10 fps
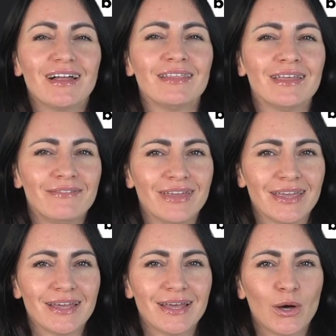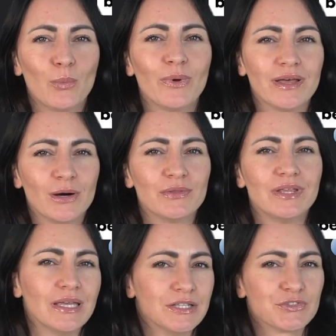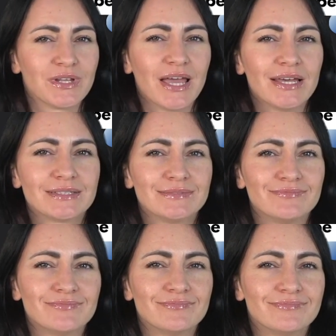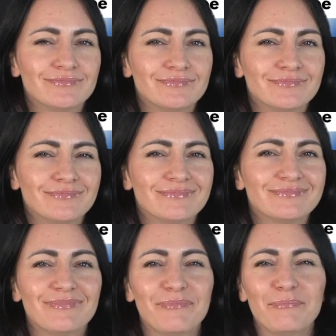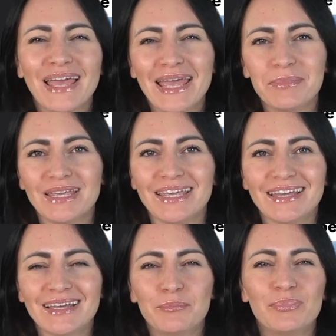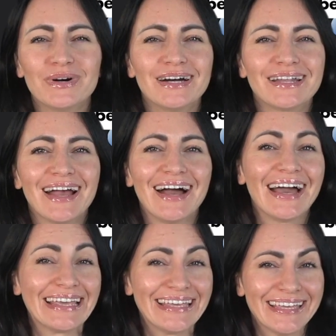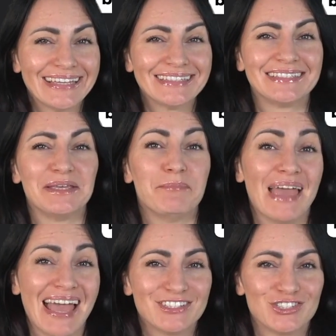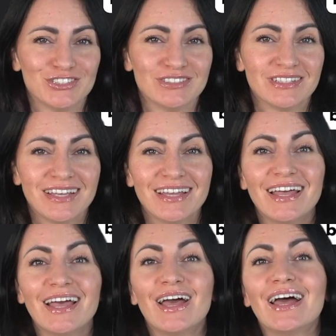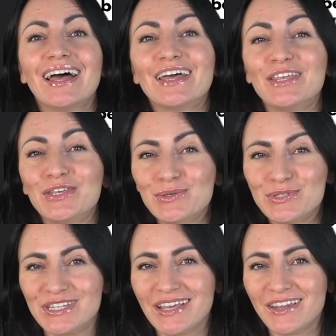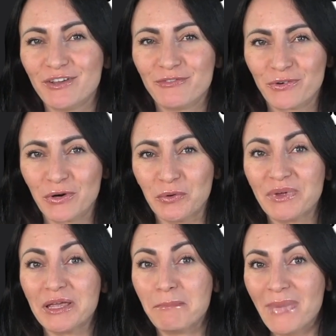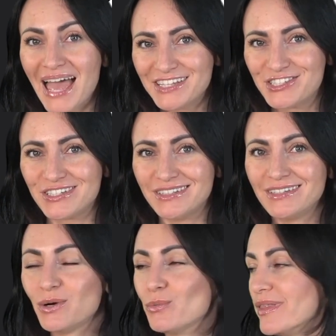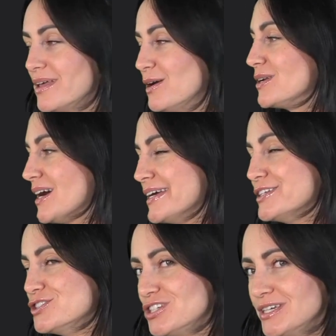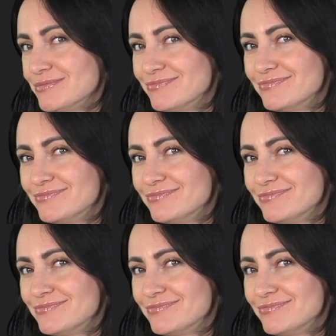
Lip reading: living without the internet? Maybe, but I can't imagine using the verb imagine without ing.